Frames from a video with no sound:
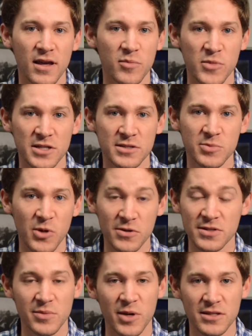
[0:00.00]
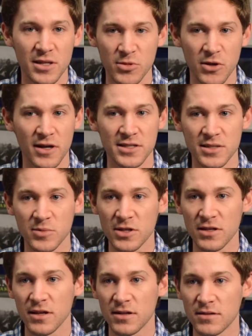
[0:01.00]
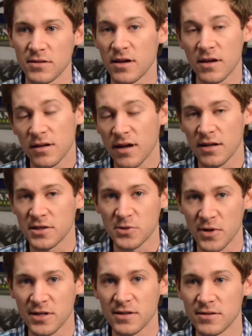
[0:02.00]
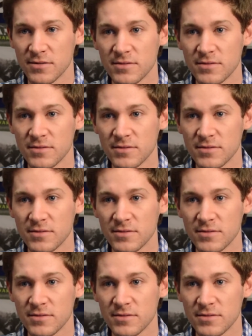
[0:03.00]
I'll miss most about W I C B and college radio.